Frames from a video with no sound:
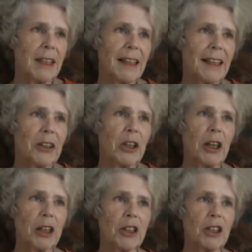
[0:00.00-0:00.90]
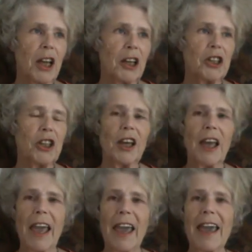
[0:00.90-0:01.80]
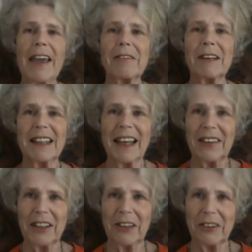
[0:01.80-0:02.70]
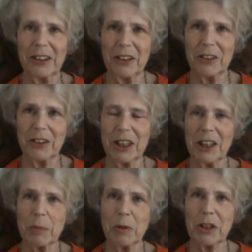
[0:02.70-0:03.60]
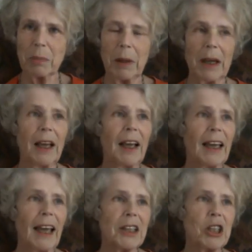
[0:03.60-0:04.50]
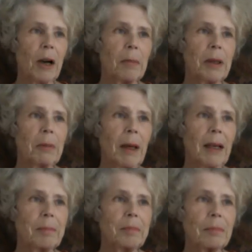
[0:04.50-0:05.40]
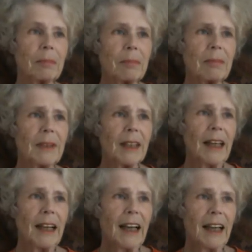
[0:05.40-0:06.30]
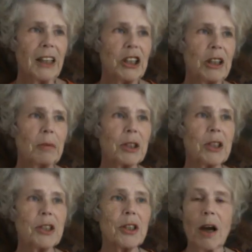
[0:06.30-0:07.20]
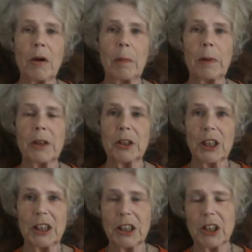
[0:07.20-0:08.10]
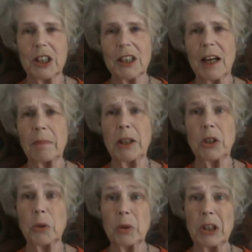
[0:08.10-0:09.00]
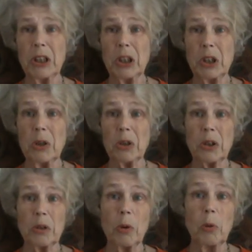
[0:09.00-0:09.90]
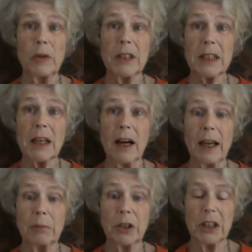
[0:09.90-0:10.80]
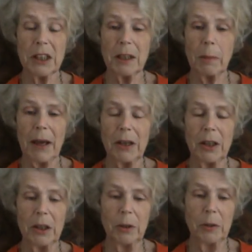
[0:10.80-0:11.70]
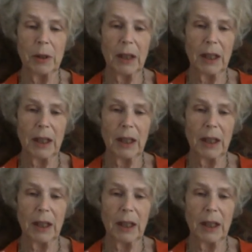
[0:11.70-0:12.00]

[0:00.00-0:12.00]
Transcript: little nurse tearing down the corridor, desperate to catch up with me. And she was so apologetic. She said, I've been talking to the doctor all this time, she said, about you.